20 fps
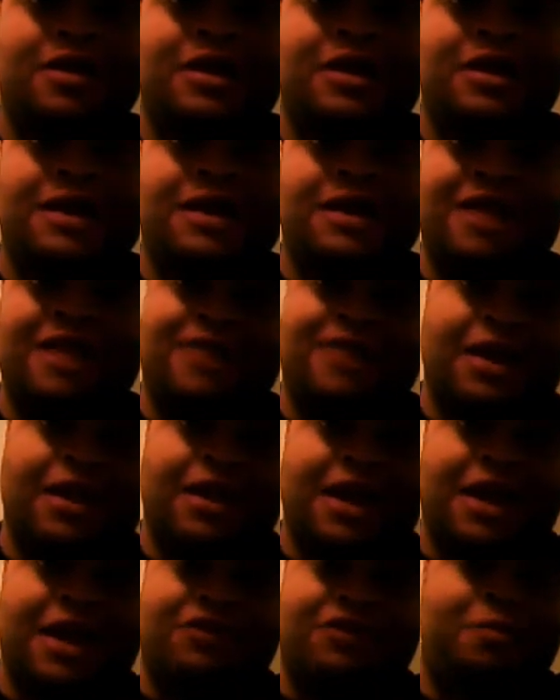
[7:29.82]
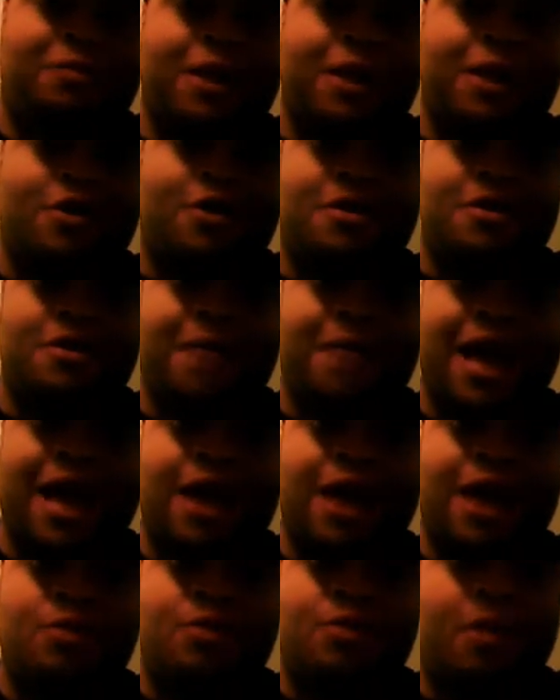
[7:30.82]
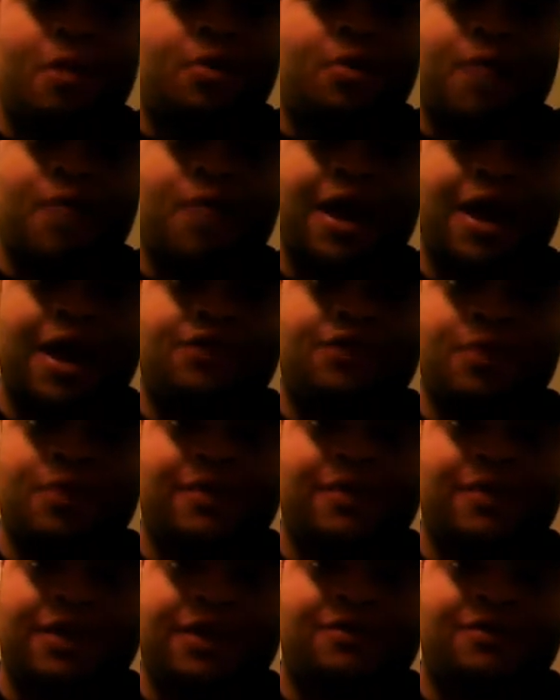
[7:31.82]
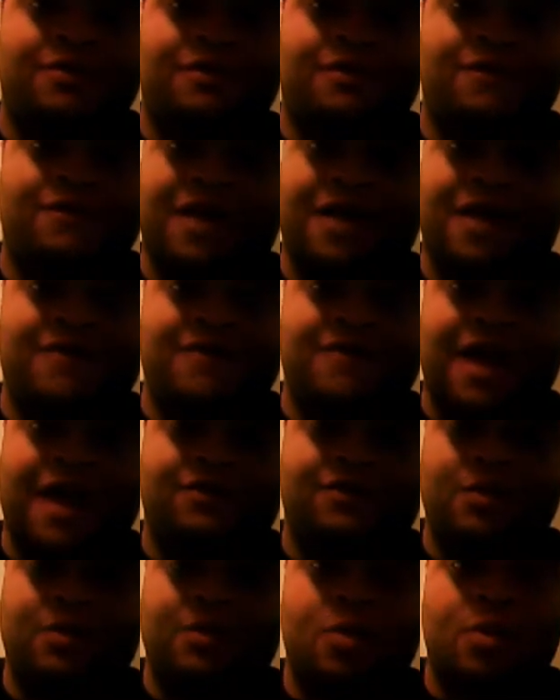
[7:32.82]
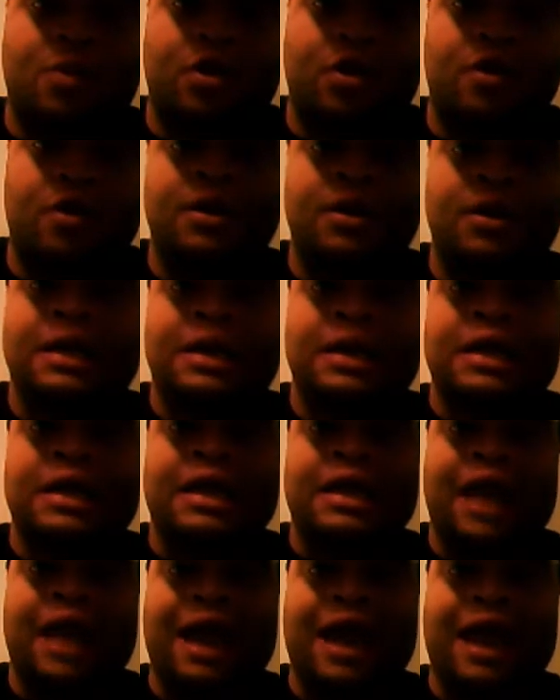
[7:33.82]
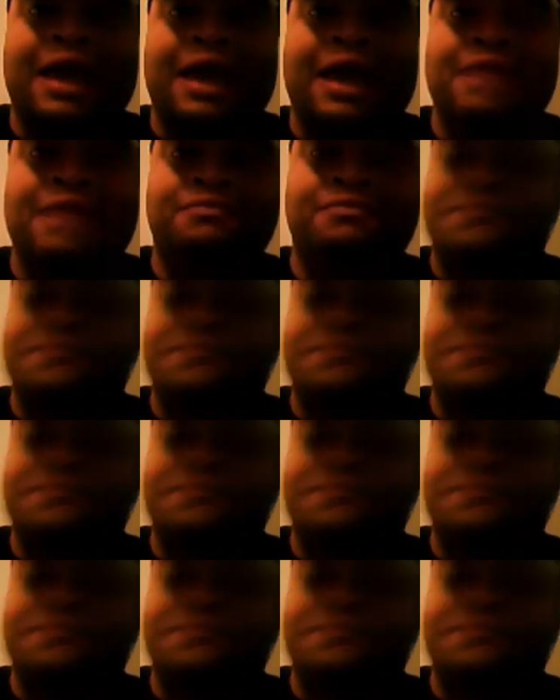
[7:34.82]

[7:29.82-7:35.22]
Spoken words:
get speared by Roman Reigns, who I think is a fantastic worker, and